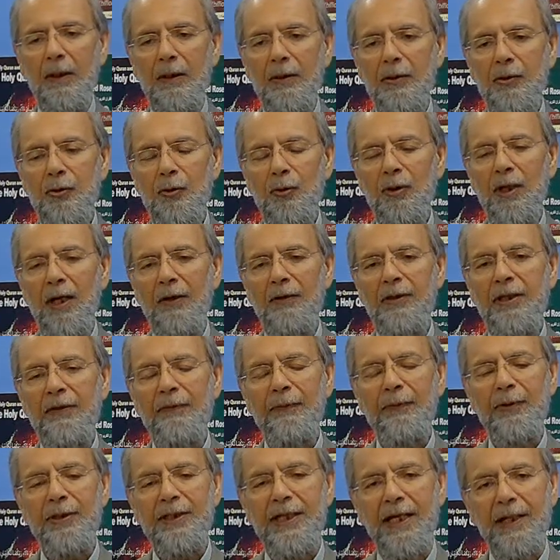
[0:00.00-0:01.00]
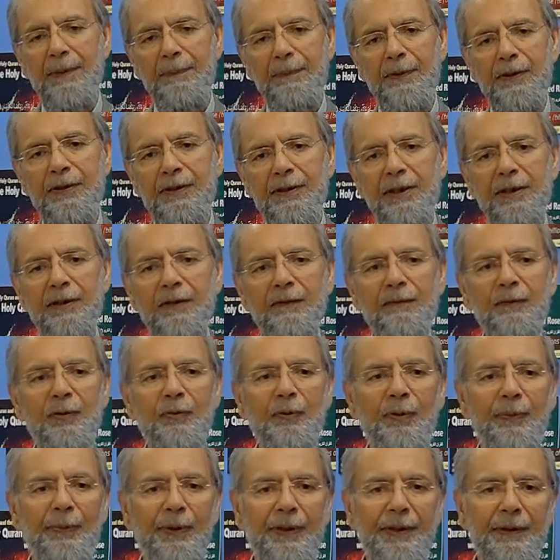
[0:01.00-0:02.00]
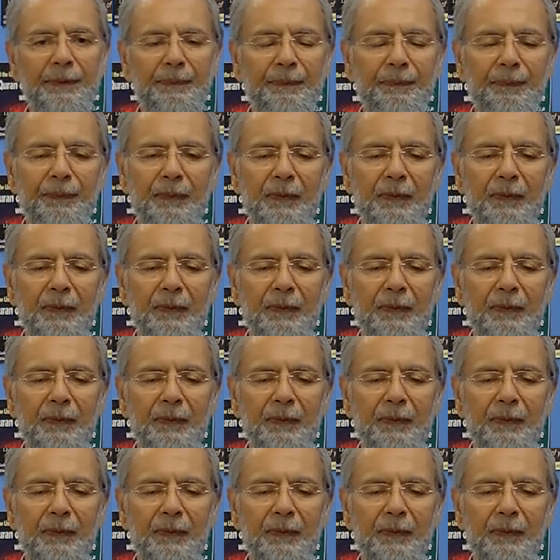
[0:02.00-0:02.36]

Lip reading: So now there were 10% of the women